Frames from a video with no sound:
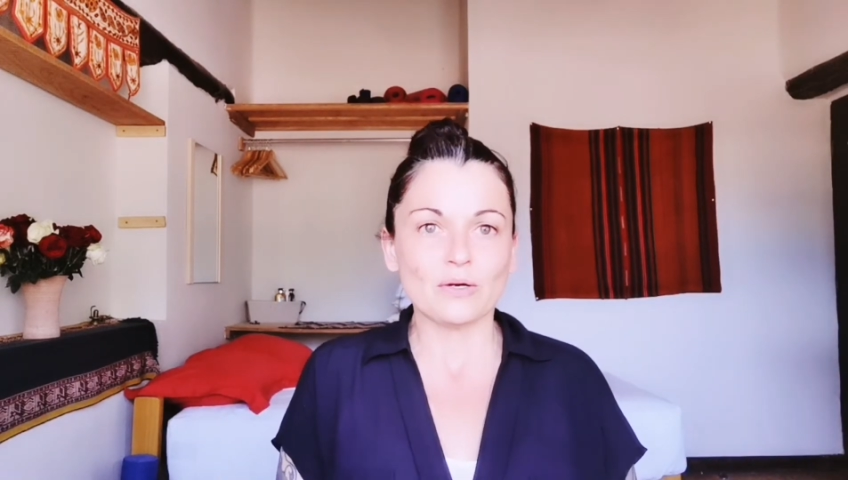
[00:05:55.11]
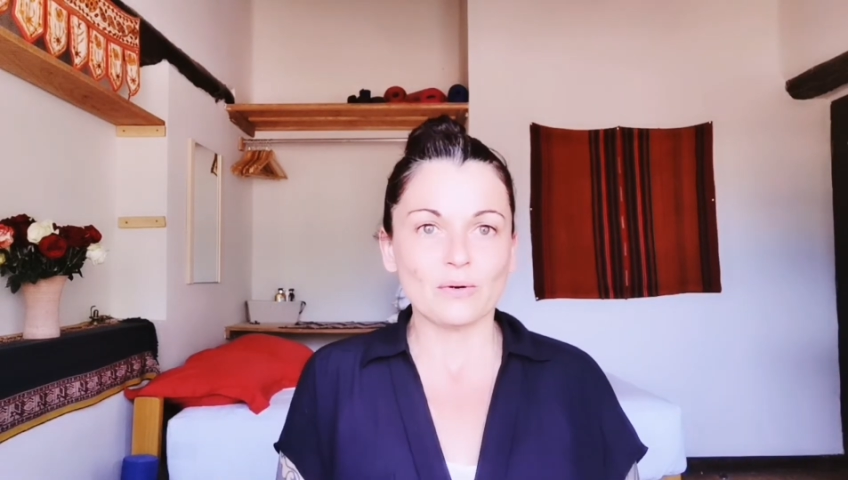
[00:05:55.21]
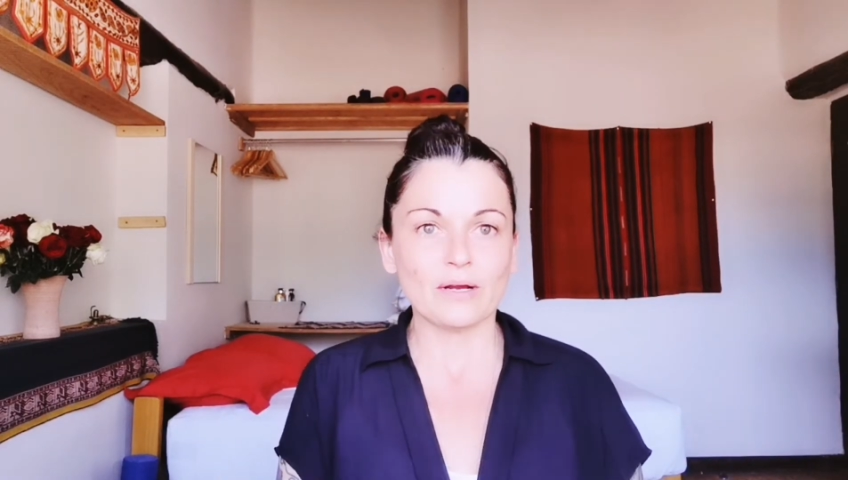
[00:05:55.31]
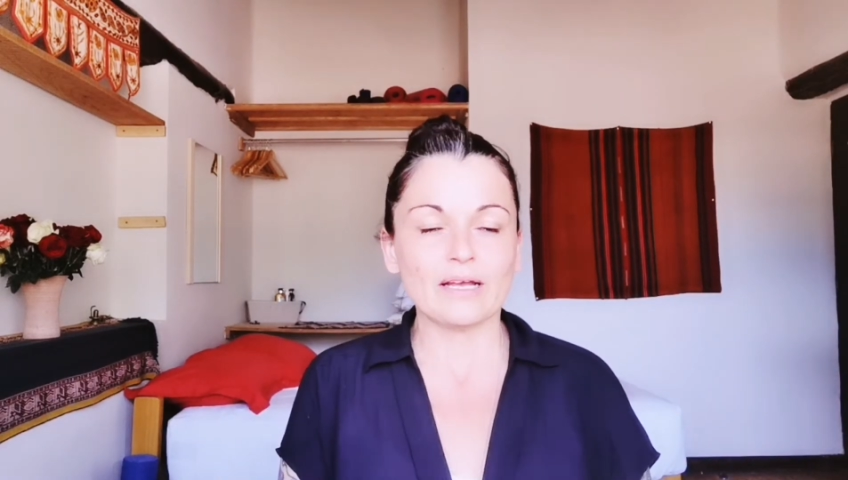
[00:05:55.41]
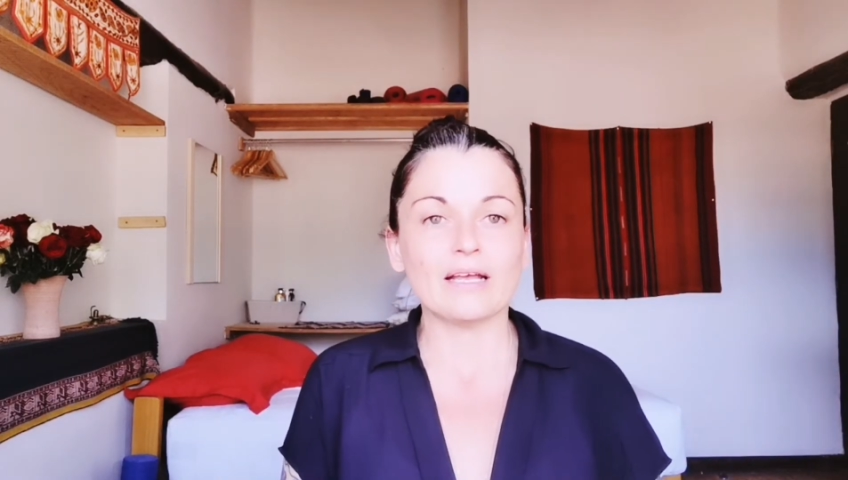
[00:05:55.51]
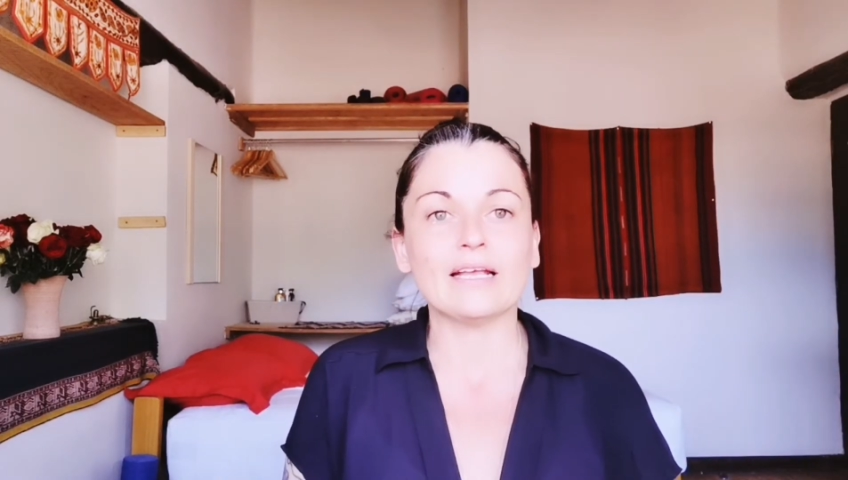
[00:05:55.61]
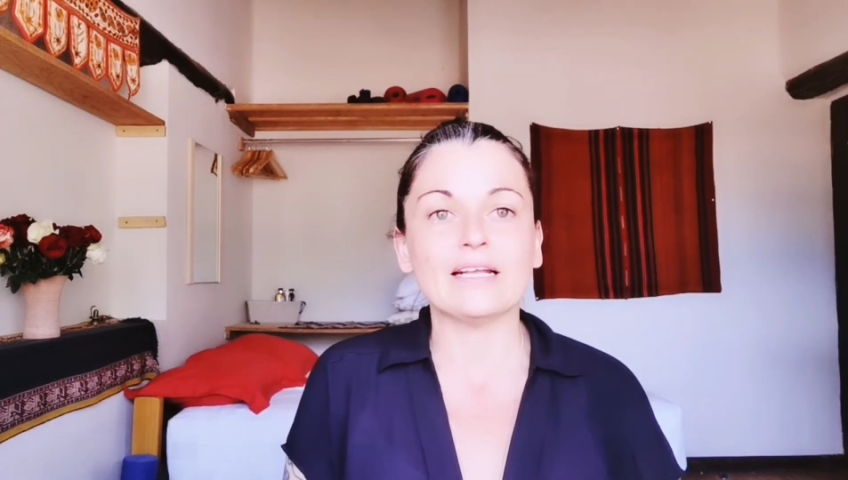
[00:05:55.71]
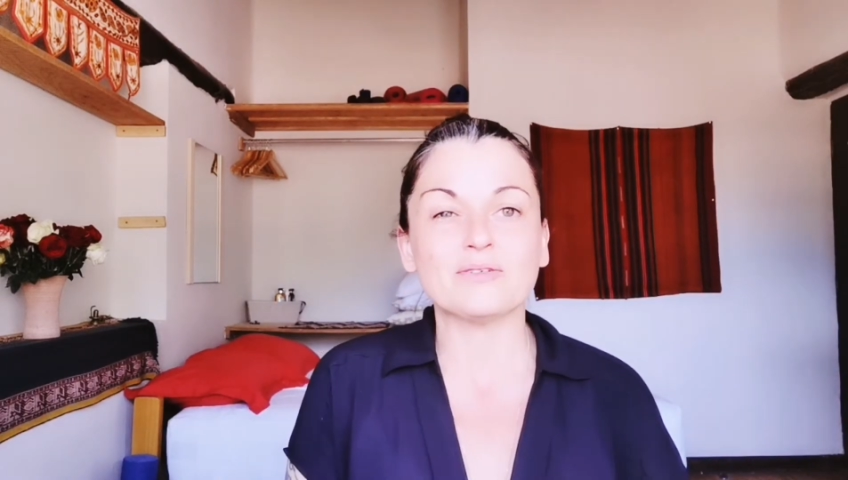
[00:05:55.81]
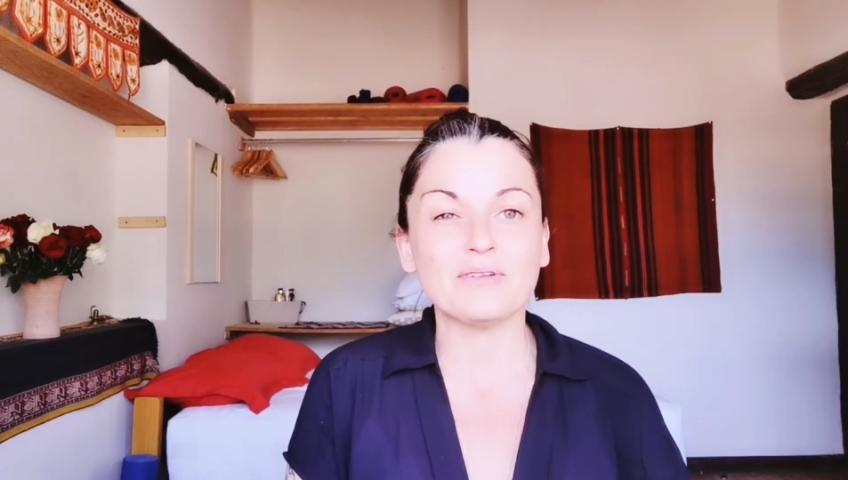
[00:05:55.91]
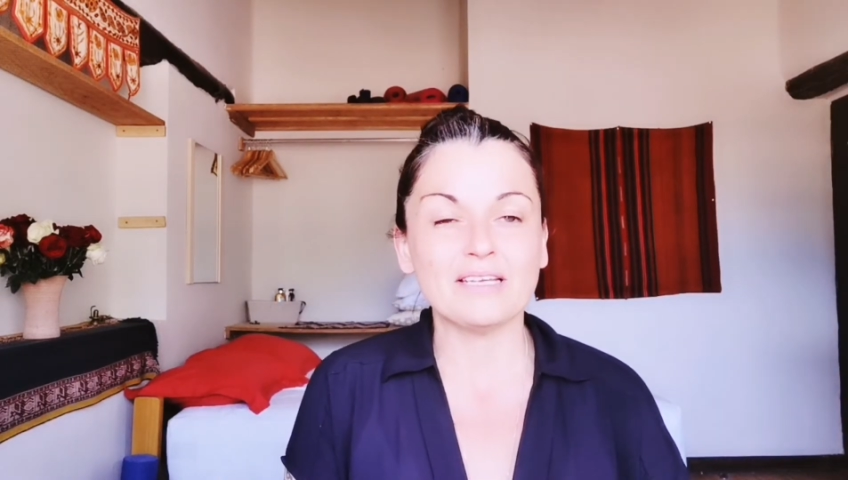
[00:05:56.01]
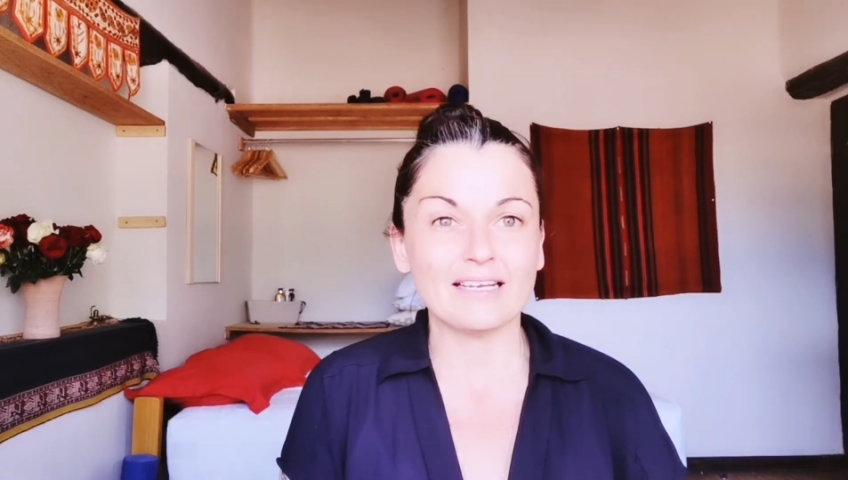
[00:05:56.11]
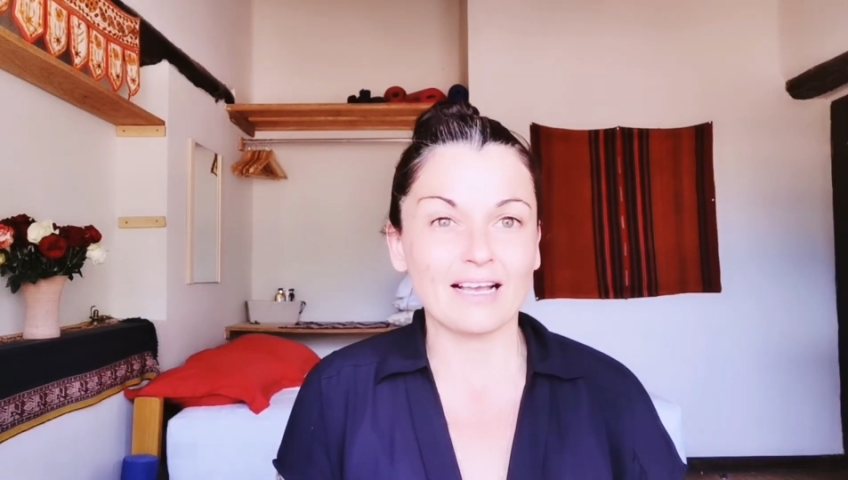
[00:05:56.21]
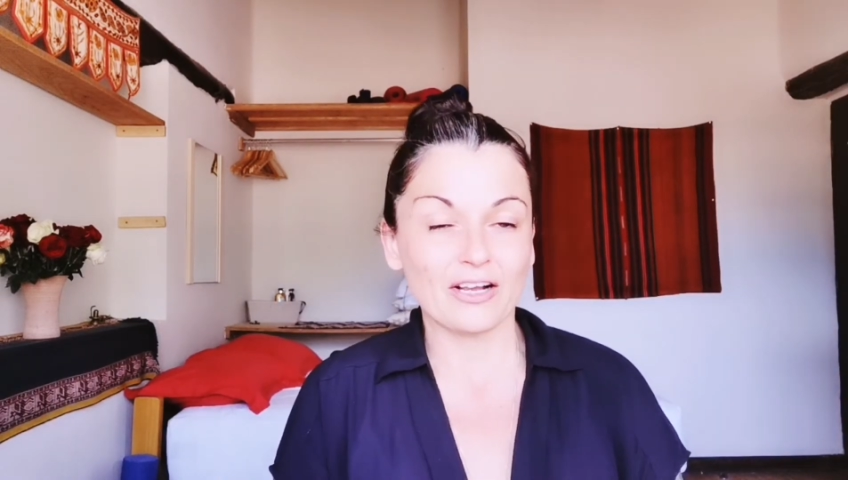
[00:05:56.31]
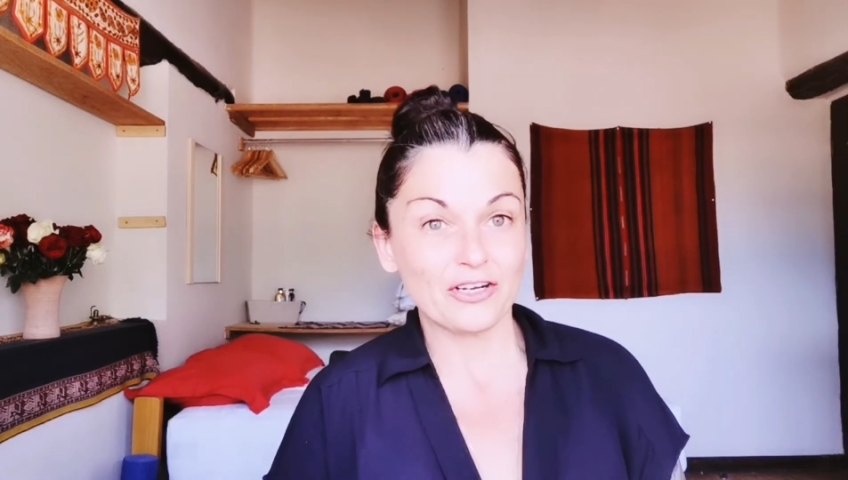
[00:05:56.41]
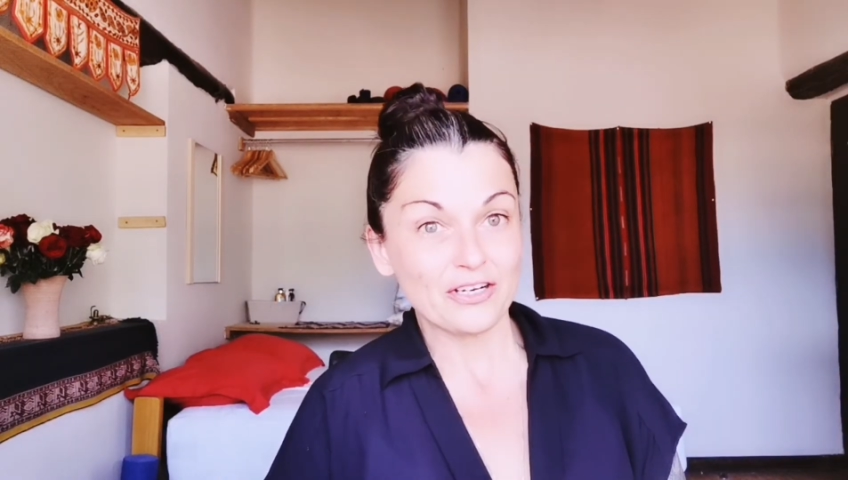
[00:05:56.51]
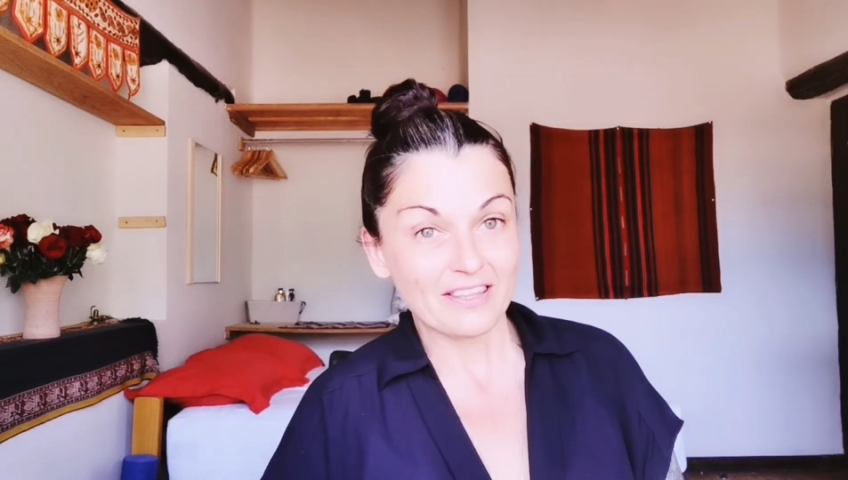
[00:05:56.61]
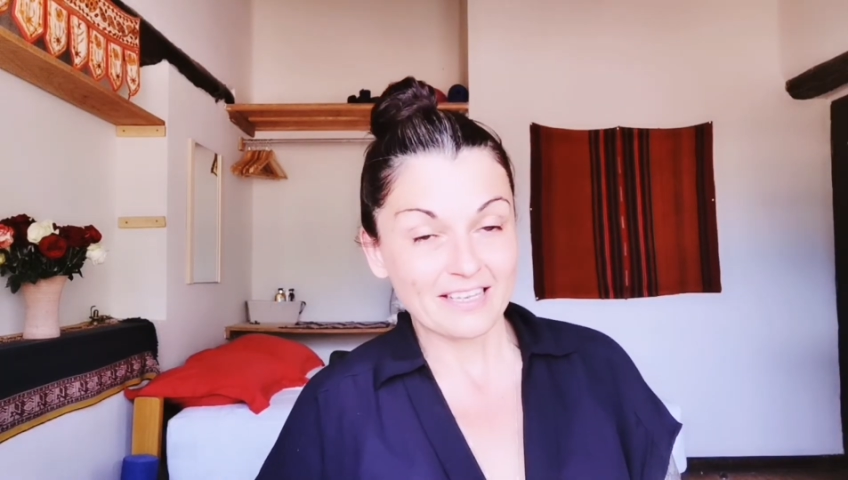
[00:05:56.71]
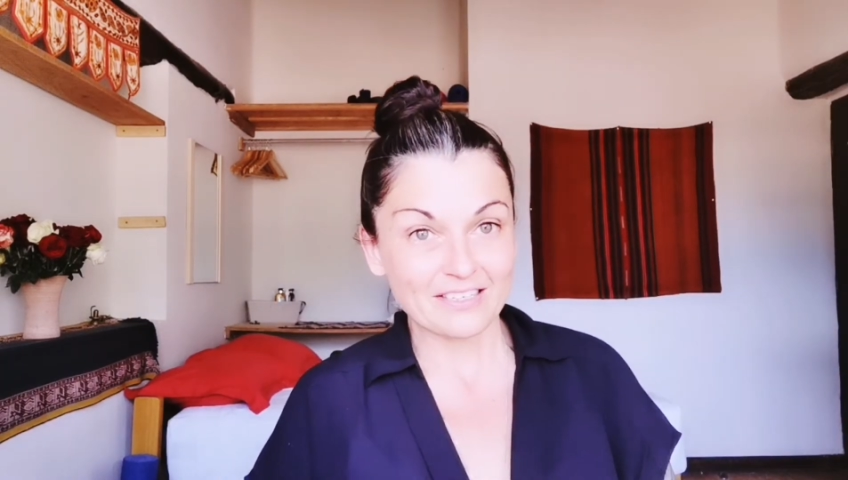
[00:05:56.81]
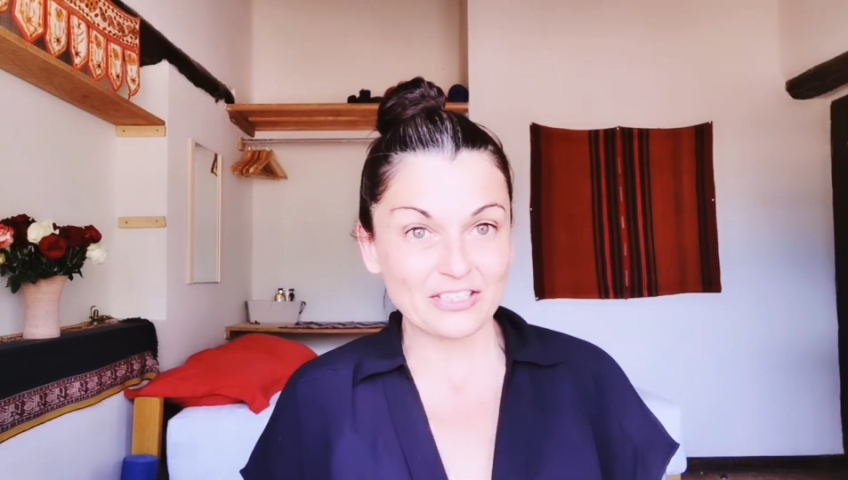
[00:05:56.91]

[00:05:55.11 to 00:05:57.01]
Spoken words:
So it's really a good